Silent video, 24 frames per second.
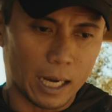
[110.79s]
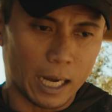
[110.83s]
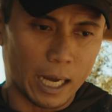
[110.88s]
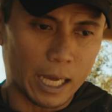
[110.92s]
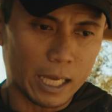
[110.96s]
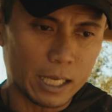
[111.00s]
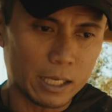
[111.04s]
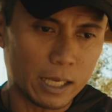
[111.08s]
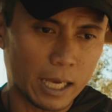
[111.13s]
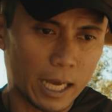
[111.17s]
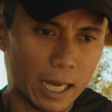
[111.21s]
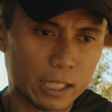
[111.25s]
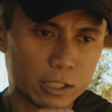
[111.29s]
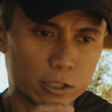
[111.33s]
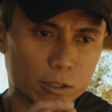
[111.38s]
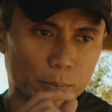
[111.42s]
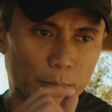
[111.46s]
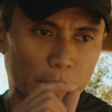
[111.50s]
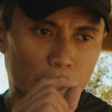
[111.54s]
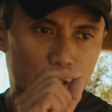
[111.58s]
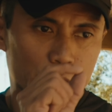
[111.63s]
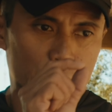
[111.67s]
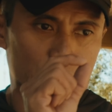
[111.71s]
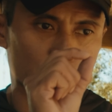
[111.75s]
I had to
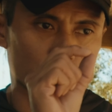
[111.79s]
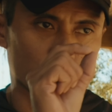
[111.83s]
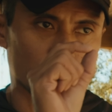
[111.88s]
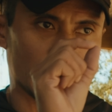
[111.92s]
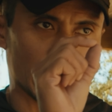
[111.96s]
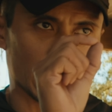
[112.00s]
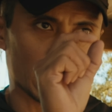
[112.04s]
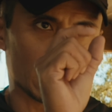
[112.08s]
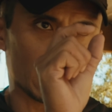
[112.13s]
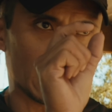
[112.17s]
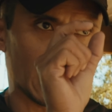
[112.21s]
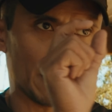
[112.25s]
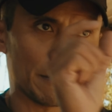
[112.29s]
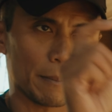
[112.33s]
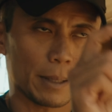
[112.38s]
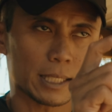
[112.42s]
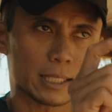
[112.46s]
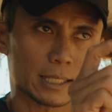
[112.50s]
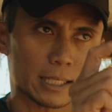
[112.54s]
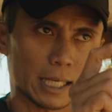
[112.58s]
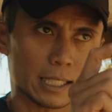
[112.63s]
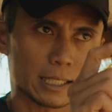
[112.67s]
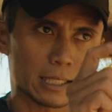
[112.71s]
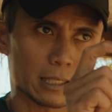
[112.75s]
make sure I got my
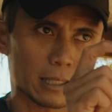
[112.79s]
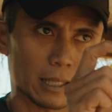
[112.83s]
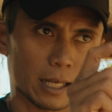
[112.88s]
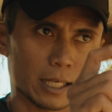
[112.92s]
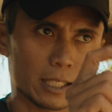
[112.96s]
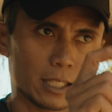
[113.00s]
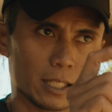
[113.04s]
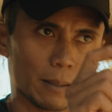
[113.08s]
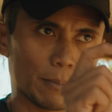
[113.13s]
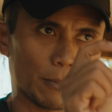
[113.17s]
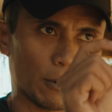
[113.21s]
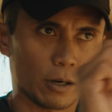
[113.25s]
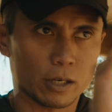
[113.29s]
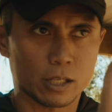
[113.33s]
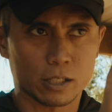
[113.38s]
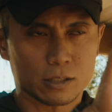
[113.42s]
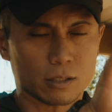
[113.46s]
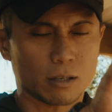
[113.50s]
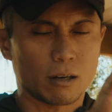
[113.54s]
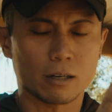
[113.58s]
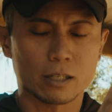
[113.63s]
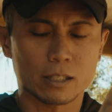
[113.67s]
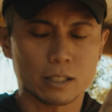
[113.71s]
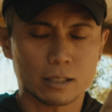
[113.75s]
sights lined up on a
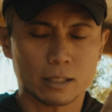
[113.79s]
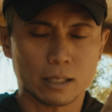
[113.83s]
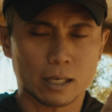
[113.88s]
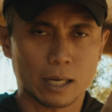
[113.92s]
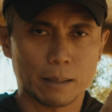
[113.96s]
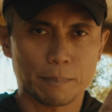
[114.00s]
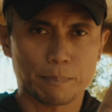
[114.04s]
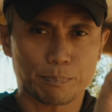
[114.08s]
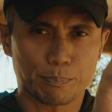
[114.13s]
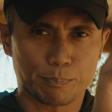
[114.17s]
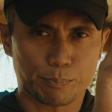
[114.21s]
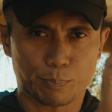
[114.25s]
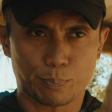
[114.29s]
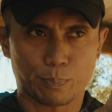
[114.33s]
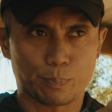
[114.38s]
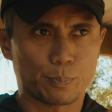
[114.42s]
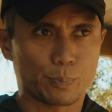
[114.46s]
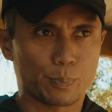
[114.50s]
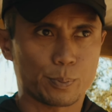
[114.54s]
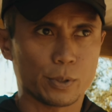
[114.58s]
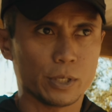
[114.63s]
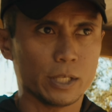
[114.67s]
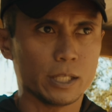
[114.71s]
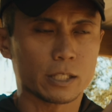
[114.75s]
target that I
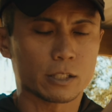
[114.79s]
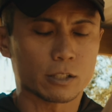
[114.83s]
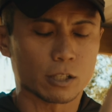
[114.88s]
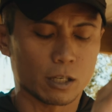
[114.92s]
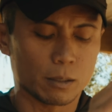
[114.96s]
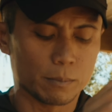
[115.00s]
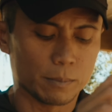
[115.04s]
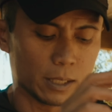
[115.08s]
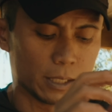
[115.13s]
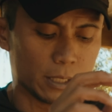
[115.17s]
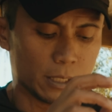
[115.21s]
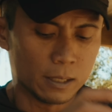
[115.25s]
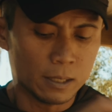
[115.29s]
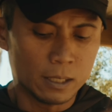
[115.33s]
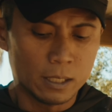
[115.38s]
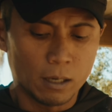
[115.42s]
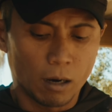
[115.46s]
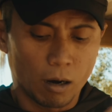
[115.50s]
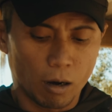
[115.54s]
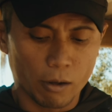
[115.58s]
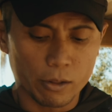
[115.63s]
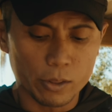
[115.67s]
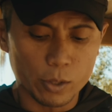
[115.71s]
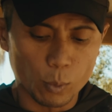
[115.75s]
predetermined
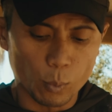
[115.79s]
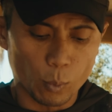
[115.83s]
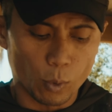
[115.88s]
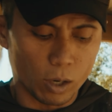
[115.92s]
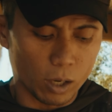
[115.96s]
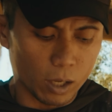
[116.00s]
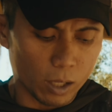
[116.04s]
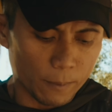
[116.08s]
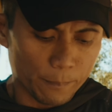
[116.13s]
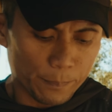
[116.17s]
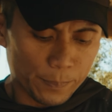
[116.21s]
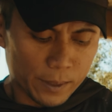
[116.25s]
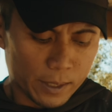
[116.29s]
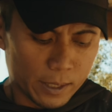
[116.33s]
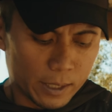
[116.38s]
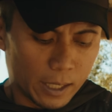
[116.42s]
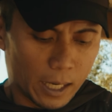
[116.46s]
on the wall.